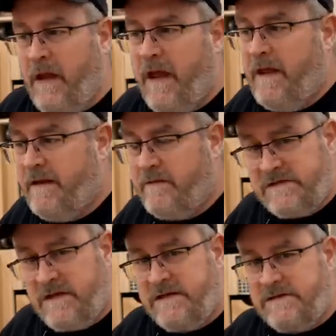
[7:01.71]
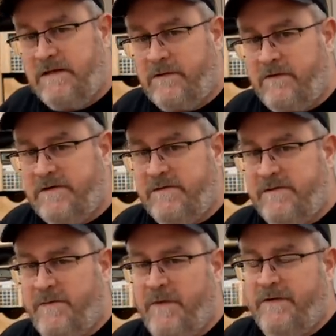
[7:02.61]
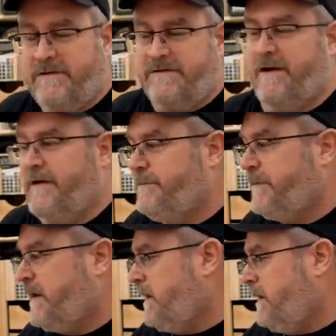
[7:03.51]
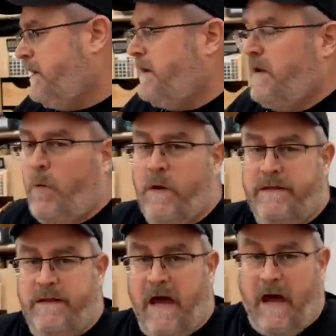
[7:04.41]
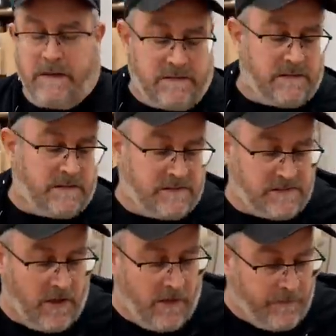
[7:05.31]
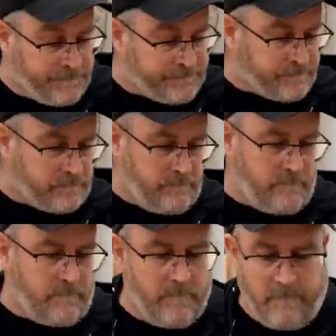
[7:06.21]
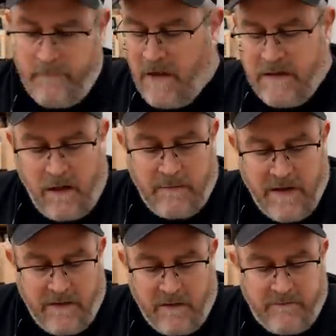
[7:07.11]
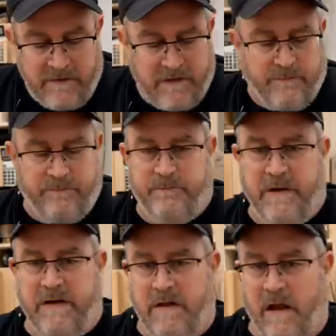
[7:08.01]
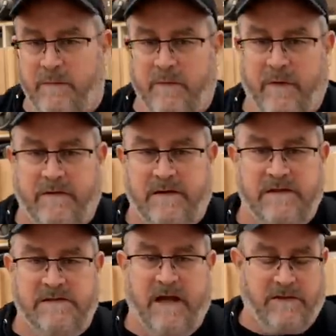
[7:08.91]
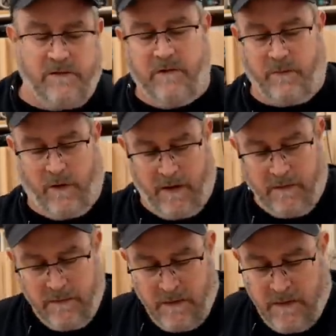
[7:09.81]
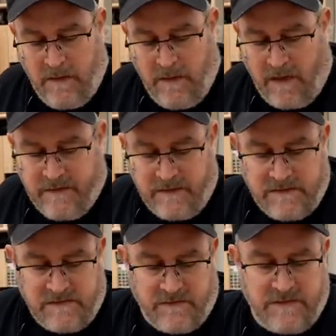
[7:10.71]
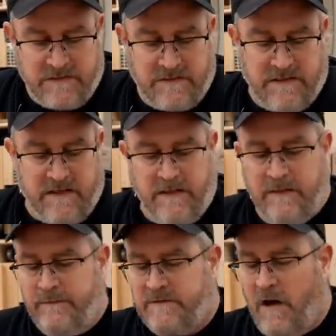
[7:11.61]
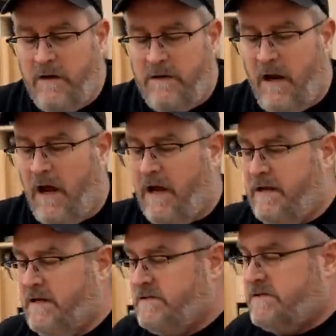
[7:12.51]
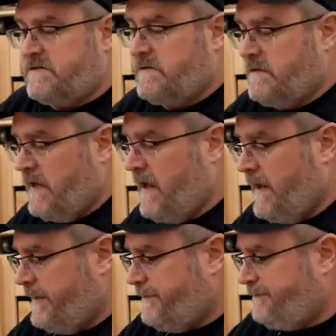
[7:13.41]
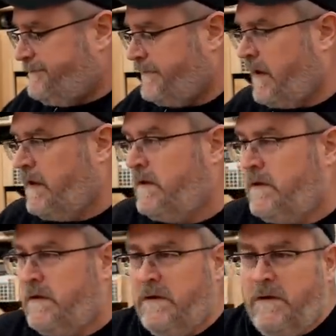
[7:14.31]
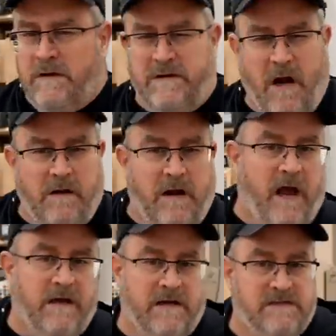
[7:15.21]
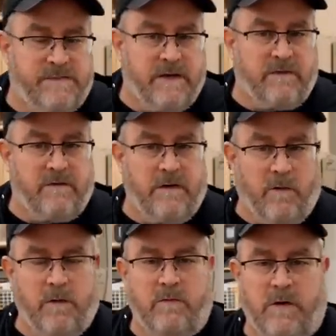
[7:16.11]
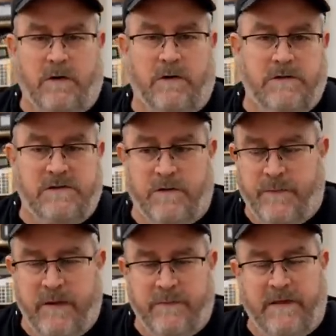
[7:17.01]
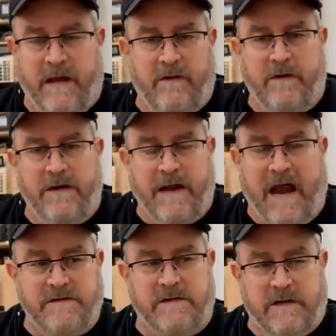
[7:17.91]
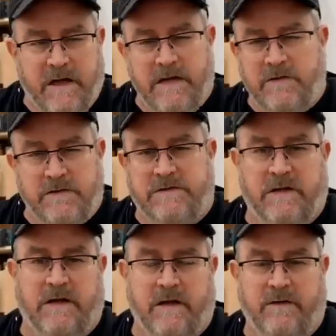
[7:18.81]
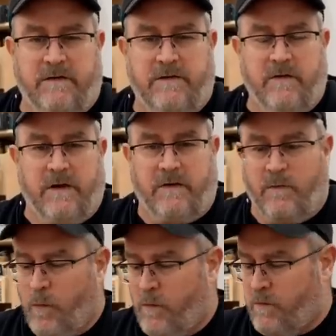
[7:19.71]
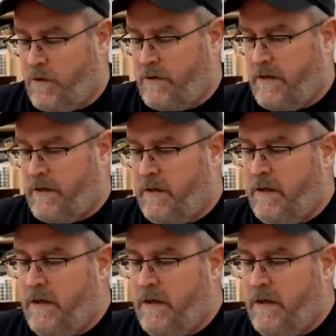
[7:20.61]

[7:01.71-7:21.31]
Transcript: And that was a nice little Christmas bonus there with that. So, you know, I'm not overly beaten up about this not doing well. I think this reached the target audience. The target audience being real woodworkers, or people that are actually interested in doing woodworking,